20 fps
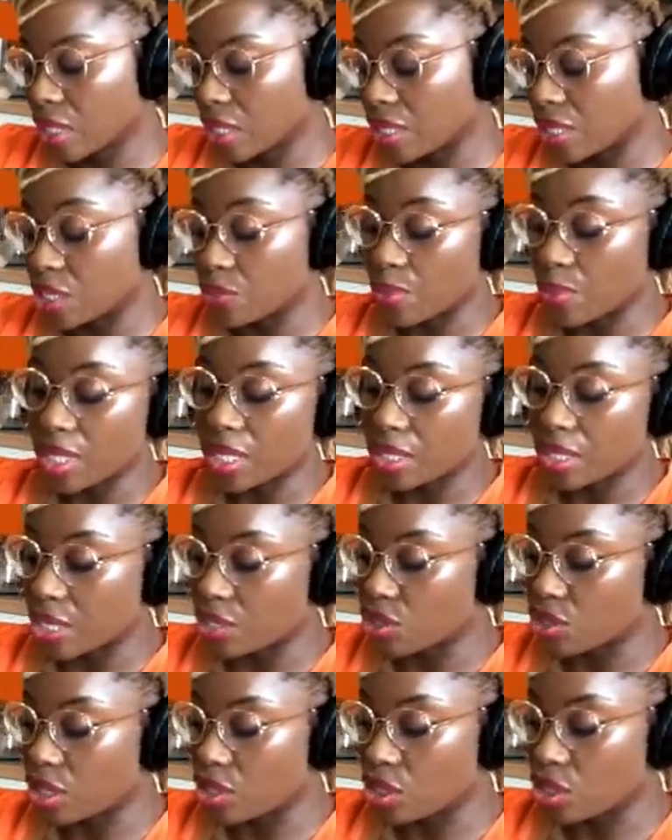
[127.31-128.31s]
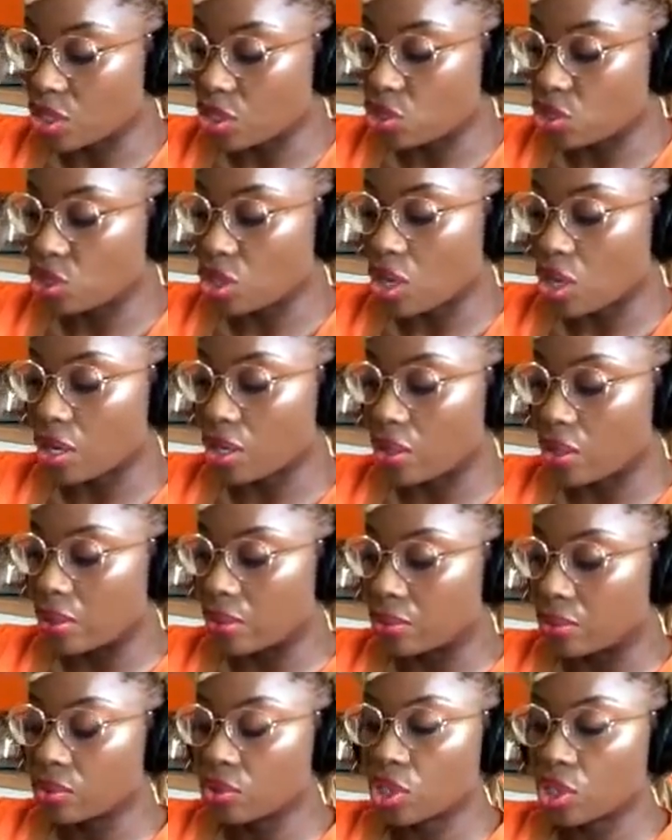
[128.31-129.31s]
This one is actually just
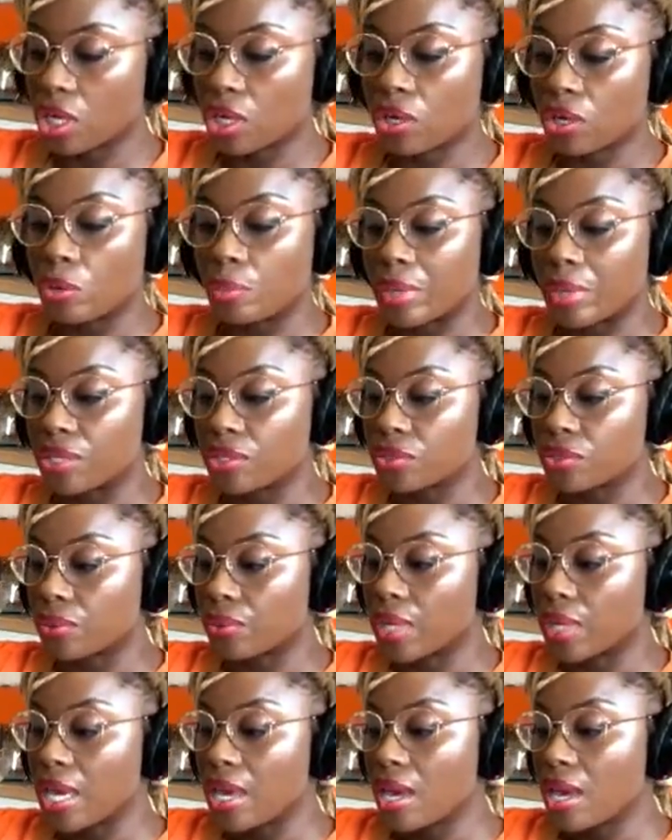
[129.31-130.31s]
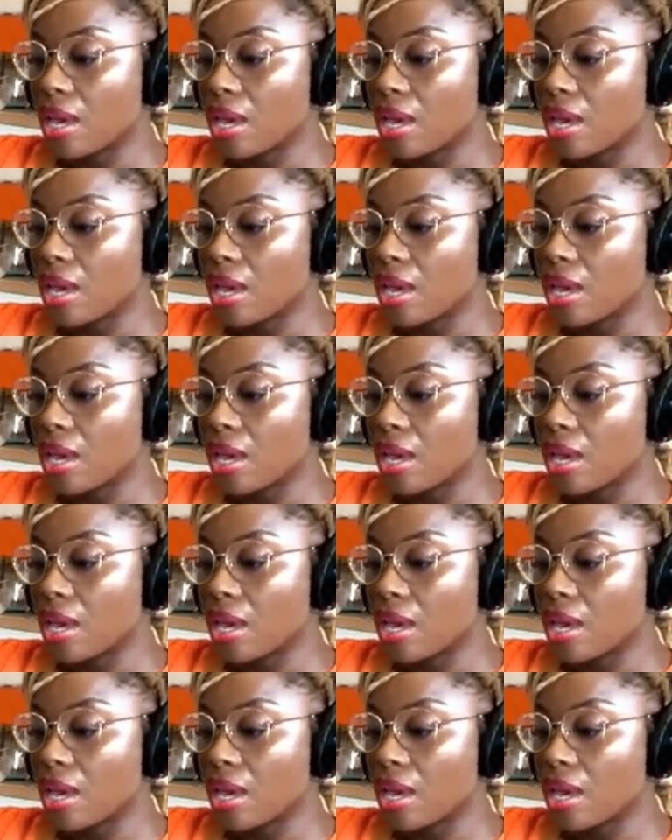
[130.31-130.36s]
charcoal pencil.